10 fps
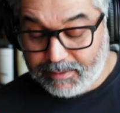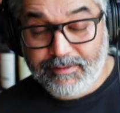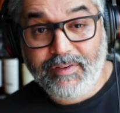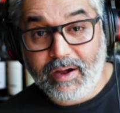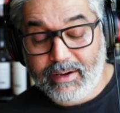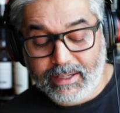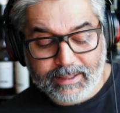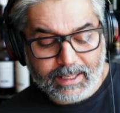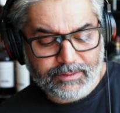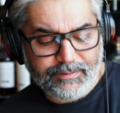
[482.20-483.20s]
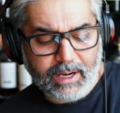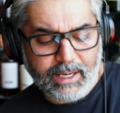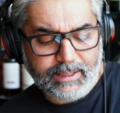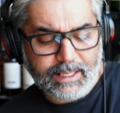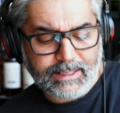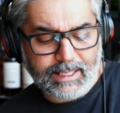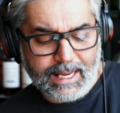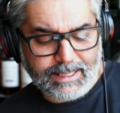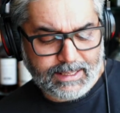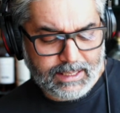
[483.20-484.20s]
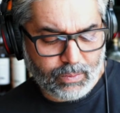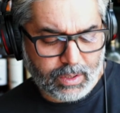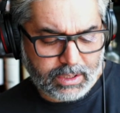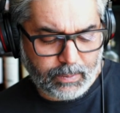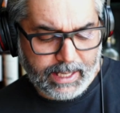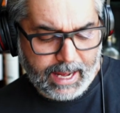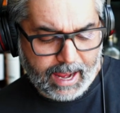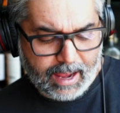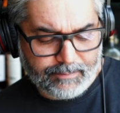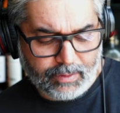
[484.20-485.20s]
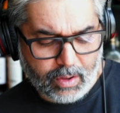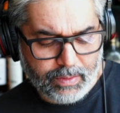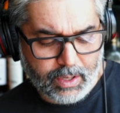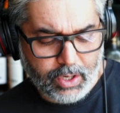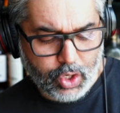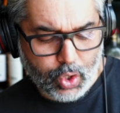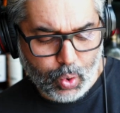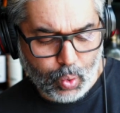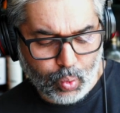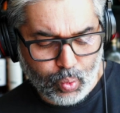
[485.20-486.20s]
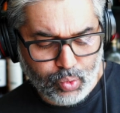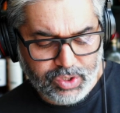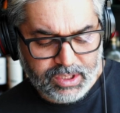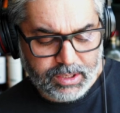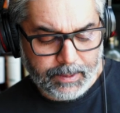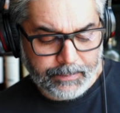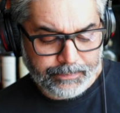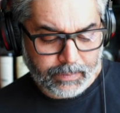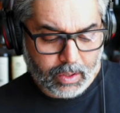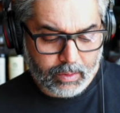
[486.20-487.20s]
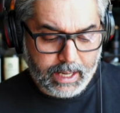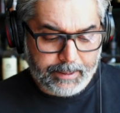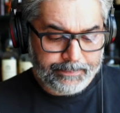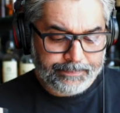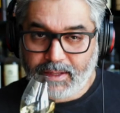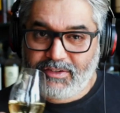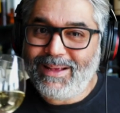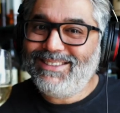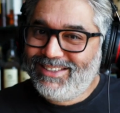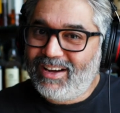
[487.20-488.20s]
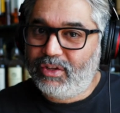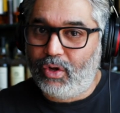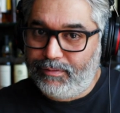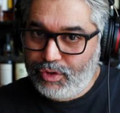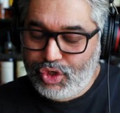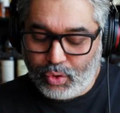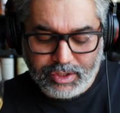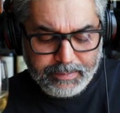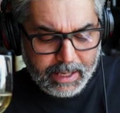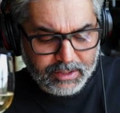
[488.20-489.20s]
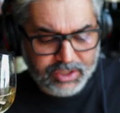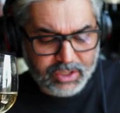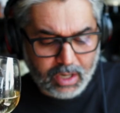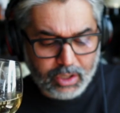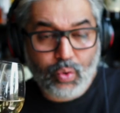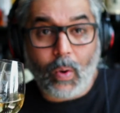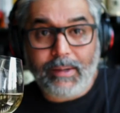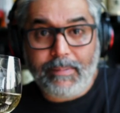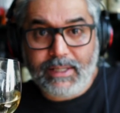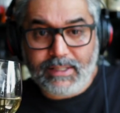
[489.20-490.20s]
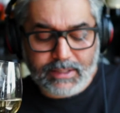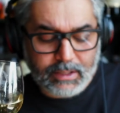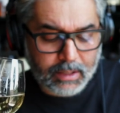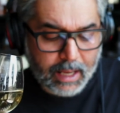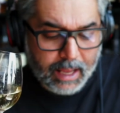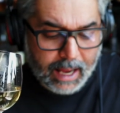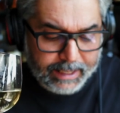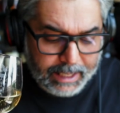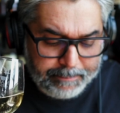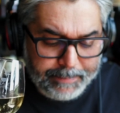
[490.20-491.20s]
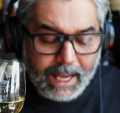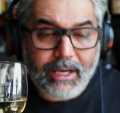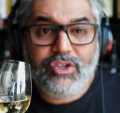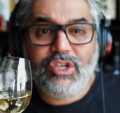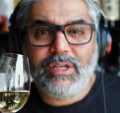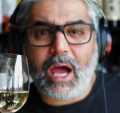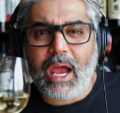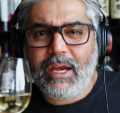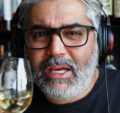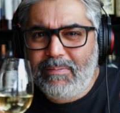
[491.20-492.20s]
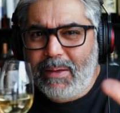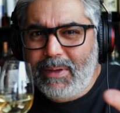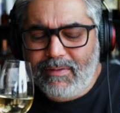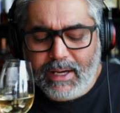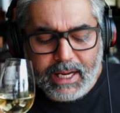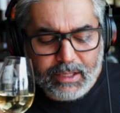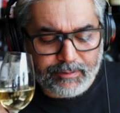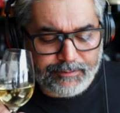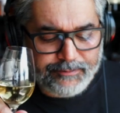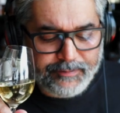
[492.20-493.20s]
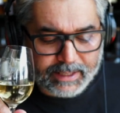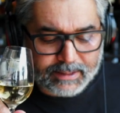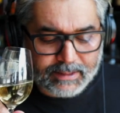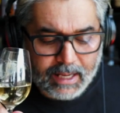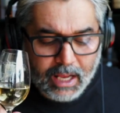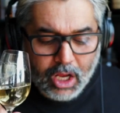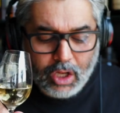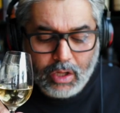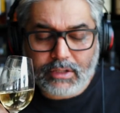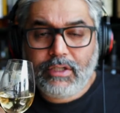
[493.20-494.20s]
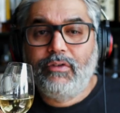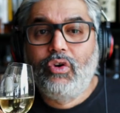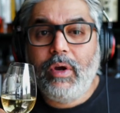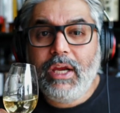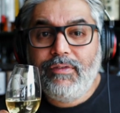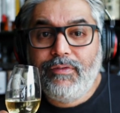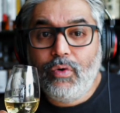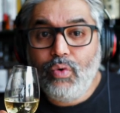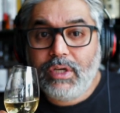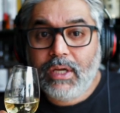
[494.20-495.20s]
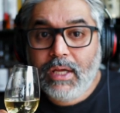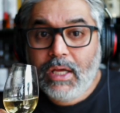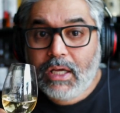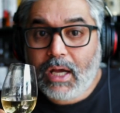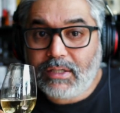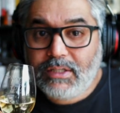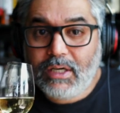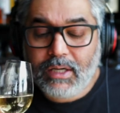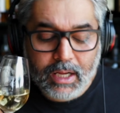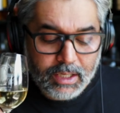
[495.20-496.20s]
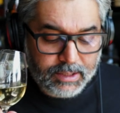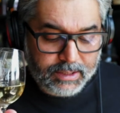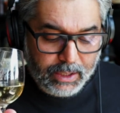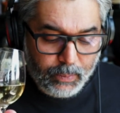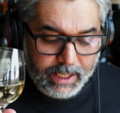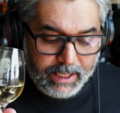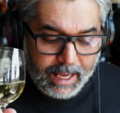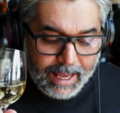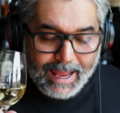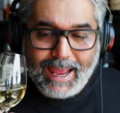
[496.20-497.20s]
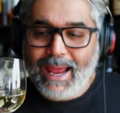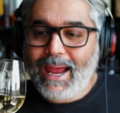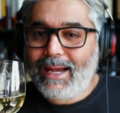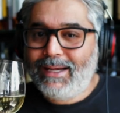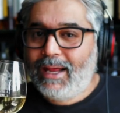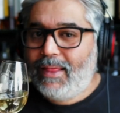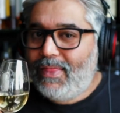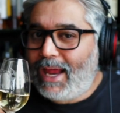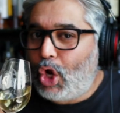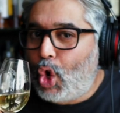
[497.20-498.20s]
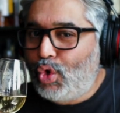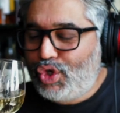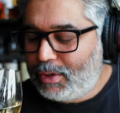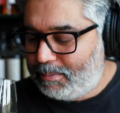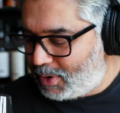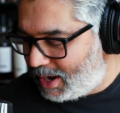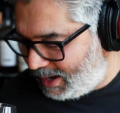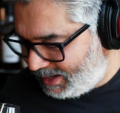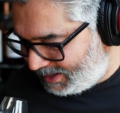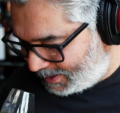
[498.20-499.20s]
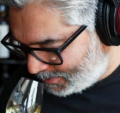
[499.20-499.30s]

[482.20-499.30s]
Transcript: Very intense. Let's see what do we have on the nose. Okay, smells young though, for sure. Smells young, quite medicinal. I get bandages, iodine, maybe even a hint of Vicks. Lots of green fruit, custard, seaweed, and that ocean brine.